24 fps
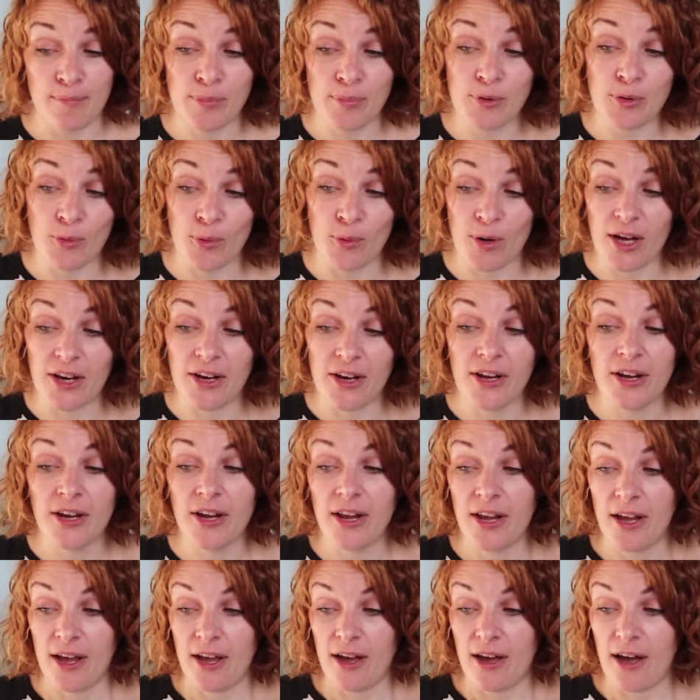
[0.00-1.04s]
one.
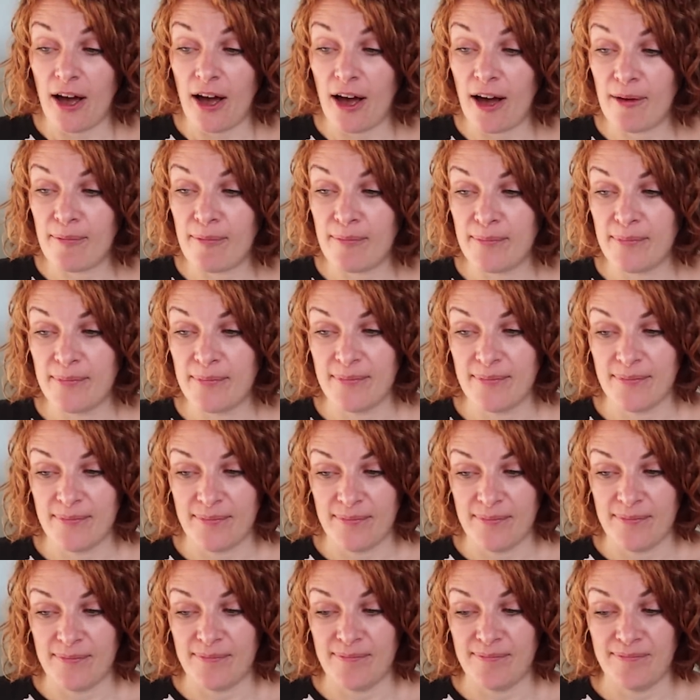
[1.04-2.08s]

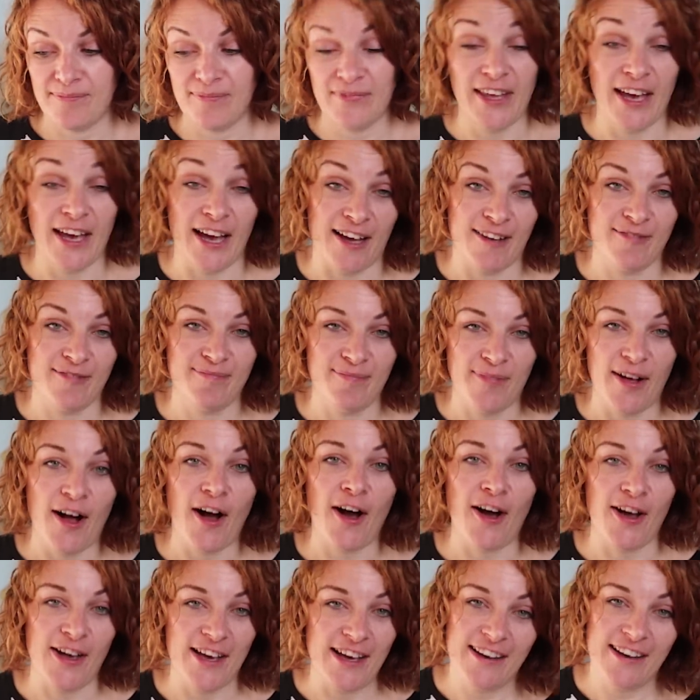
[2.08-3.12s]
Yeah,
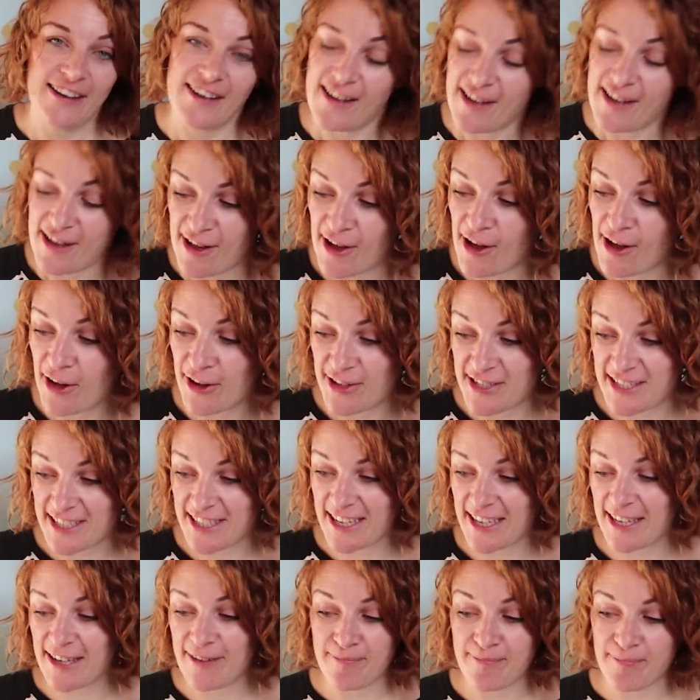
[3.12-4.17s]
I
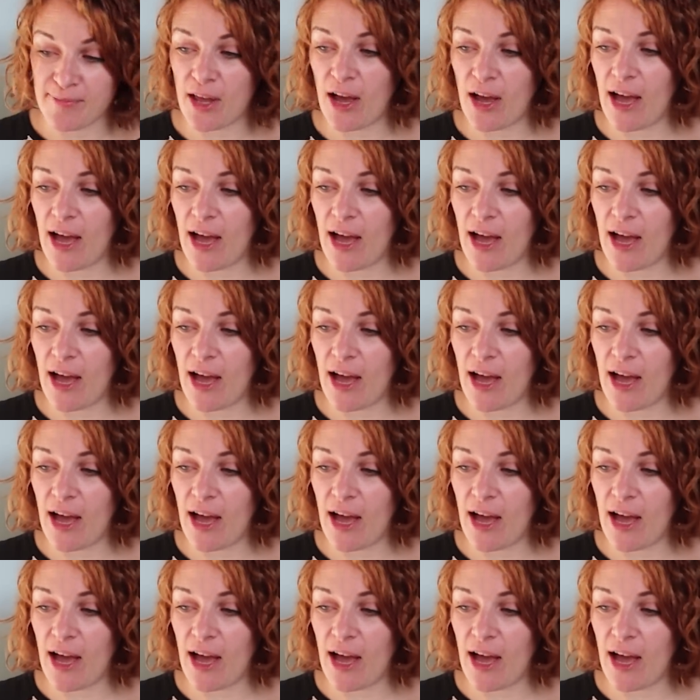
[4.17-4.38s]
dig it.